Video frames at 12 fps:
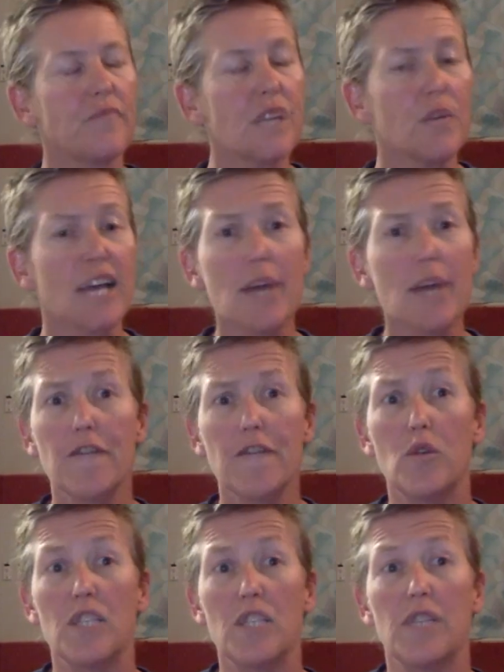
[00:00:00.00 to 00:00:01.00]
We had about
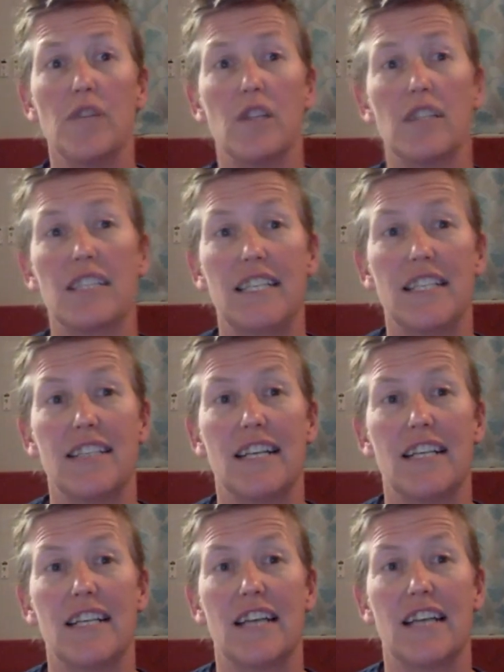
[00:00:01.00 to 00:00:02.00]
40 volunteers
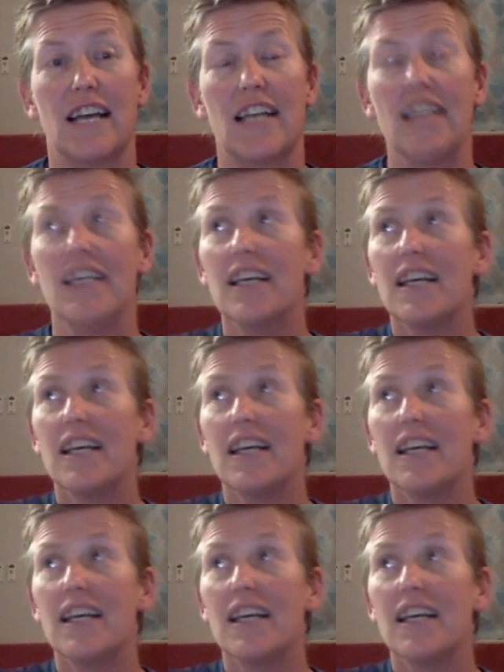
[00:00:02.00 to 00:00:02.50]
that day,